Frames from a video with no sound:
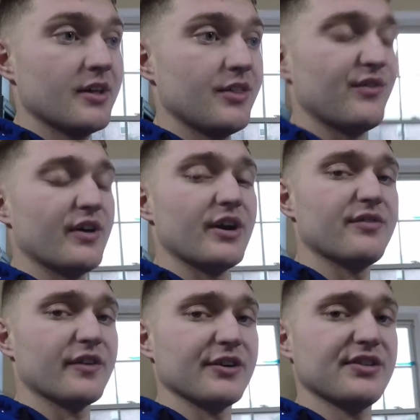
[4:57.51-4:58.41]
the very
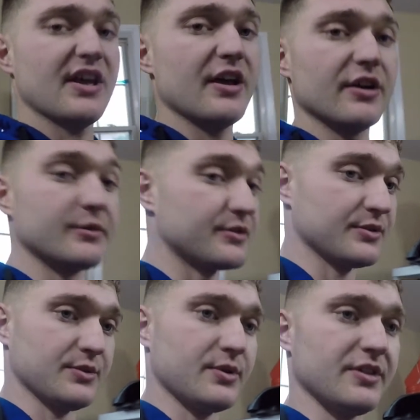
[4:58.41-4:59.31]
first header, which was
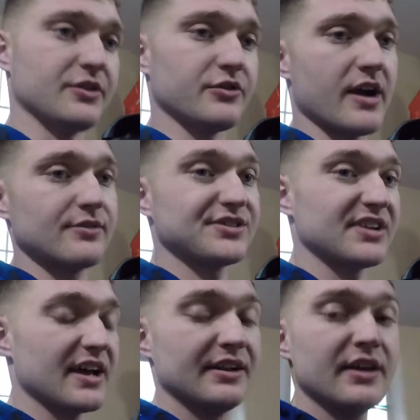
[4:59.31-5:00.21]
the one on the driver's
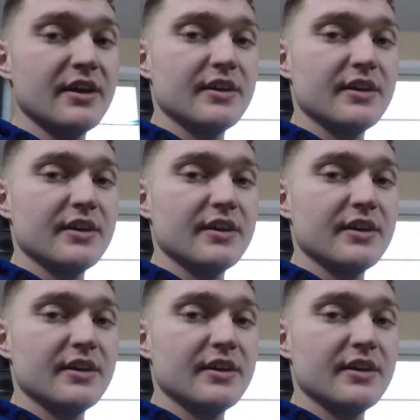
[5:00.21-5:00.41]
side.